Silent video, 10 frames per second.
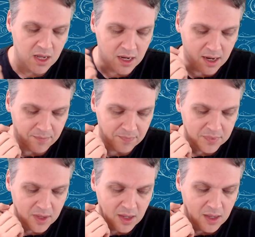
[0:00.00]

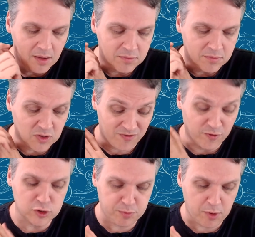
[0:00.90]
So the
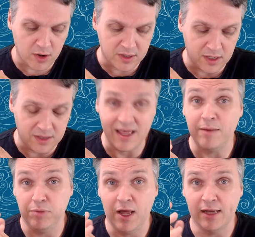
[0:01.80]
first part that
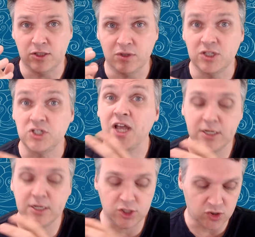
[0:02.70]
applies to the
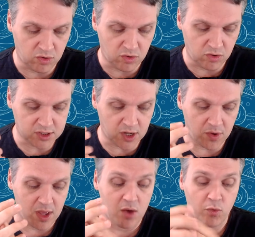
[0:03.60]
change control. So
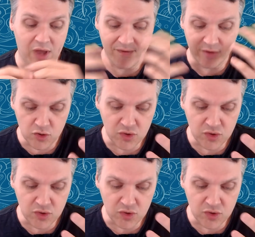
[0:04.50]
when you have a new